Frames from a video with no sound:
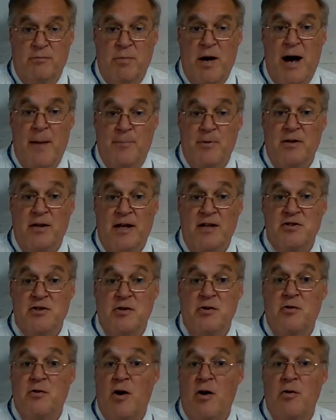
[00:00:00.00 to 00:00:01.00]

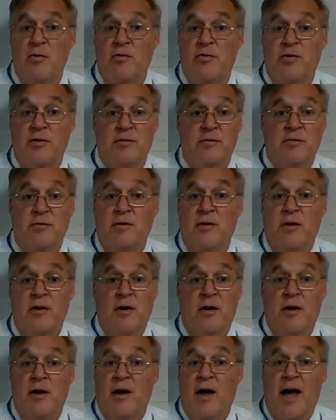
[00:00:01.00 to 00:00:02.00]
population growth,
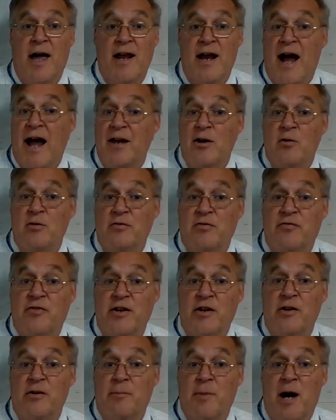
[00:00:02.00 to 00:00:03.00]
and I don't
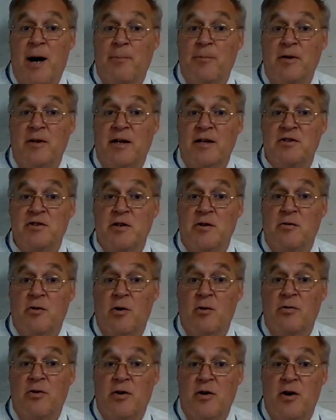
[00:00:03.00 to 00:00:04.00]
fear population
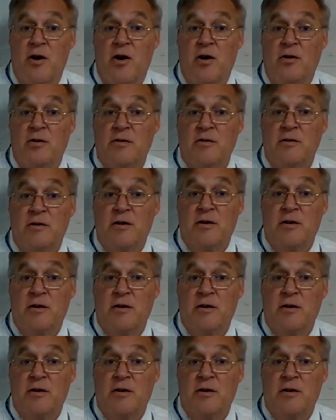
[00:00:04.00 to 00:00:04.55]
growth at all.